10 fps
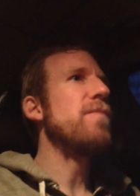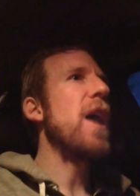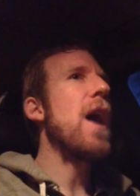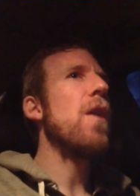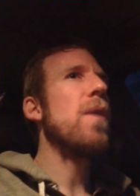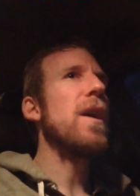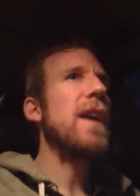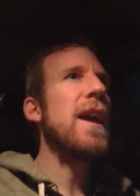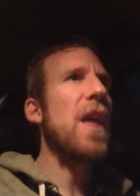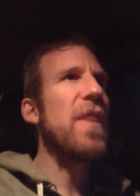Now,
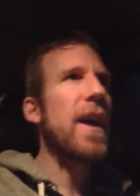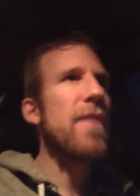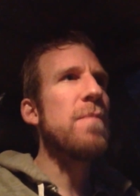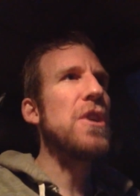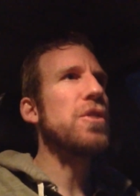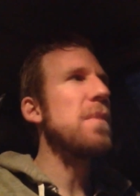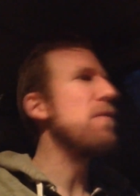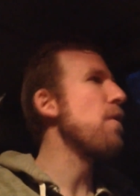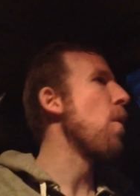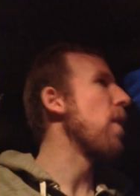again, I think I've mentioned
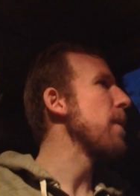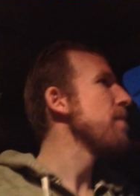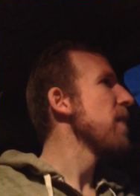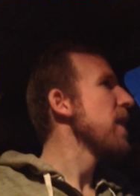before,